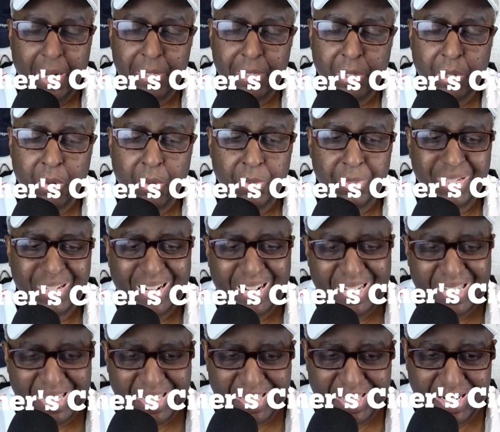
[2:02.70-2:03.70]
undergoes an
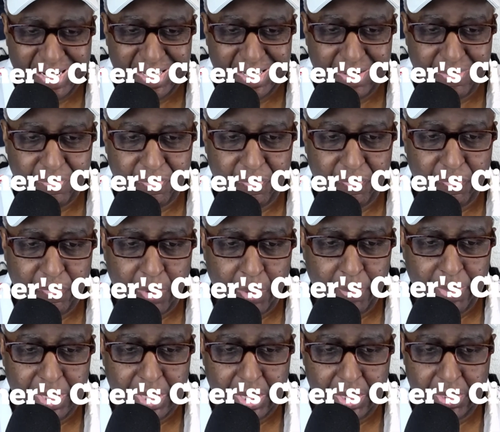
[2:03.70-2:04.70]
extensive
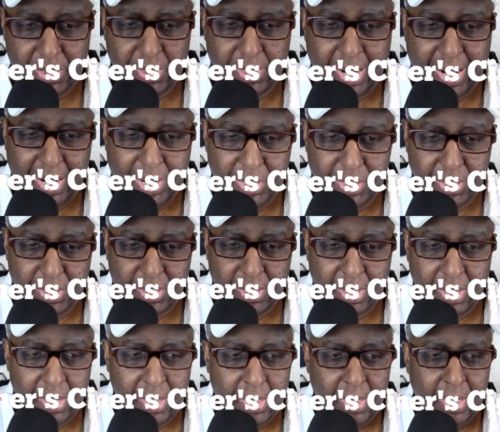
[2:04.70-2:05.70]
fermentation, aging,
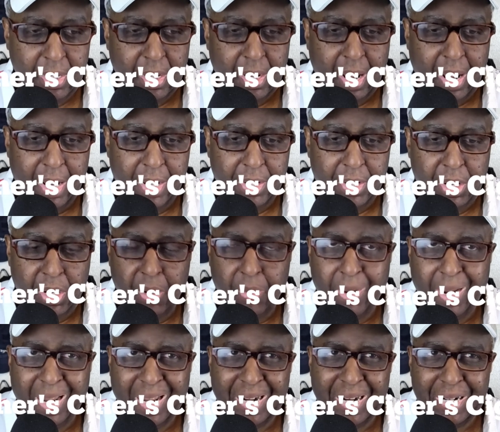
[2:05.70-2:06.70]
and
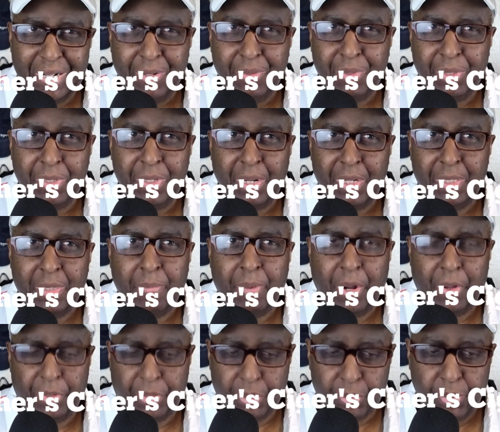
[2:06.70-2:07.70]
curing, and it usually takes
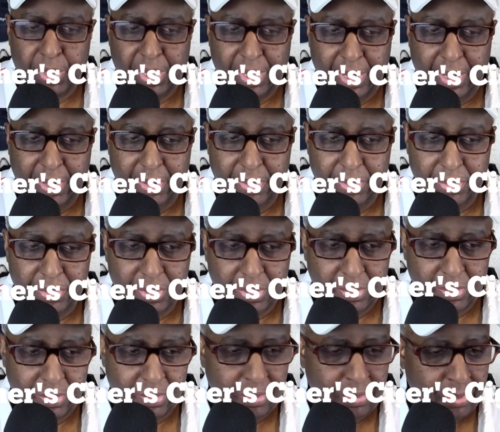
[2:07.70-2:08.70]
about 3 years.
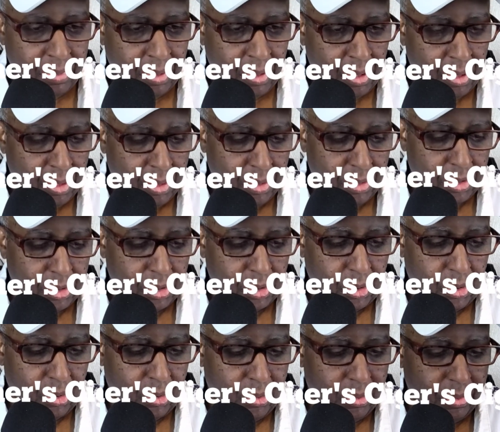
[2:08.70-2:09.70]

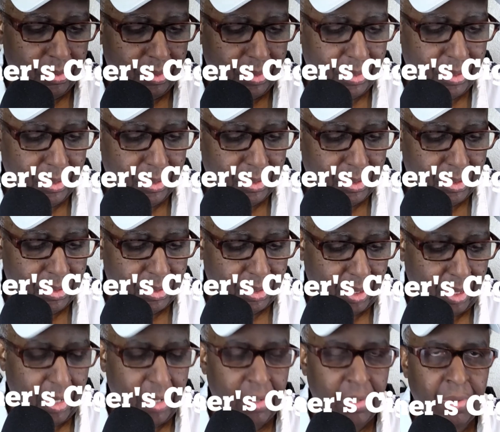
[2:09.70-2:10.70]
So this is
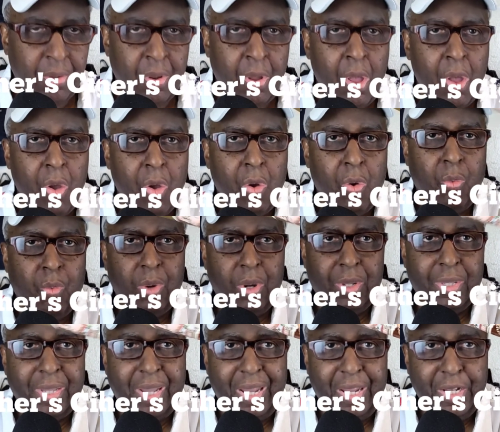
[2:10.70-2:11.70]
a
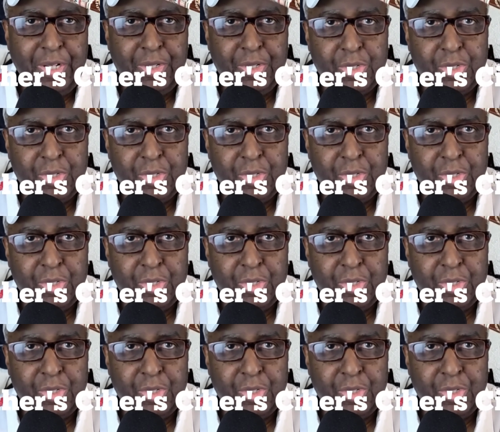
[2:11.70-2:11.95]
well-aged